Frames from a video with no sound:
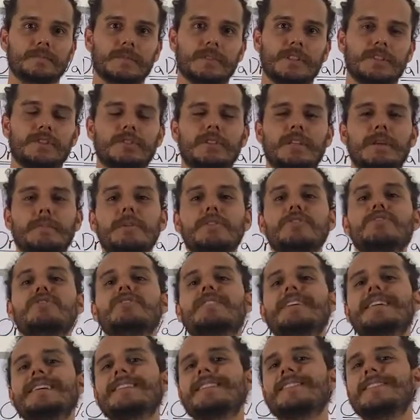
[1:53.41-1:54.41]
So let me
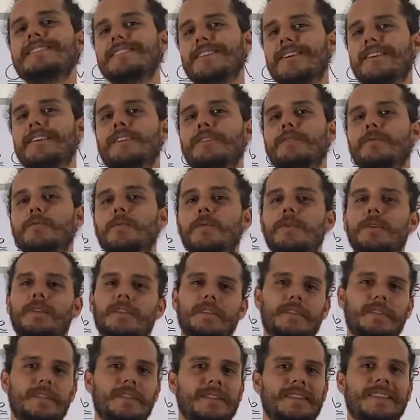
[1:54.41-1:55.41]
just get started
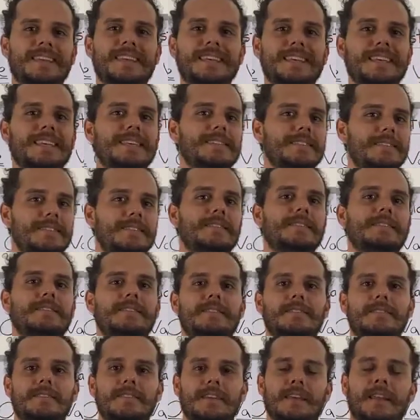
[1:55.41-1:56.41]
with the easiest,